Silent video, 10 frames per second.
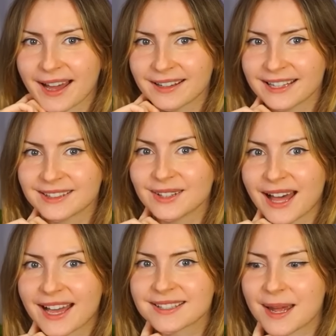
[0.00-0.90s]
Like, the
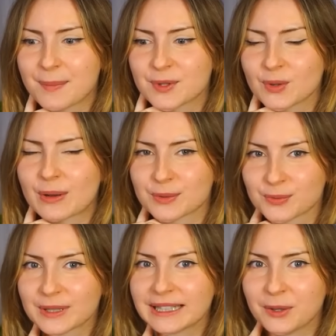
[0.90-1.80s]
last episode I was
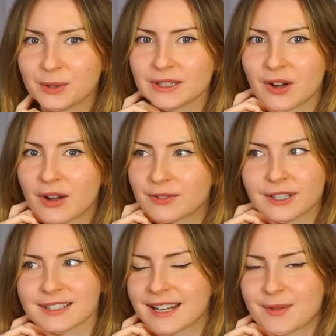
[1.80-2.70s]
really holding off on
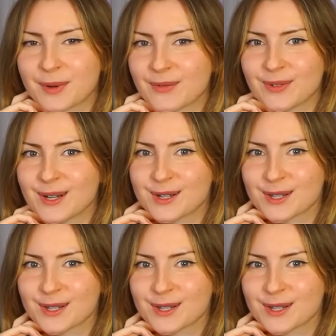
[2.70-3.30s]
because I didn't want to finish the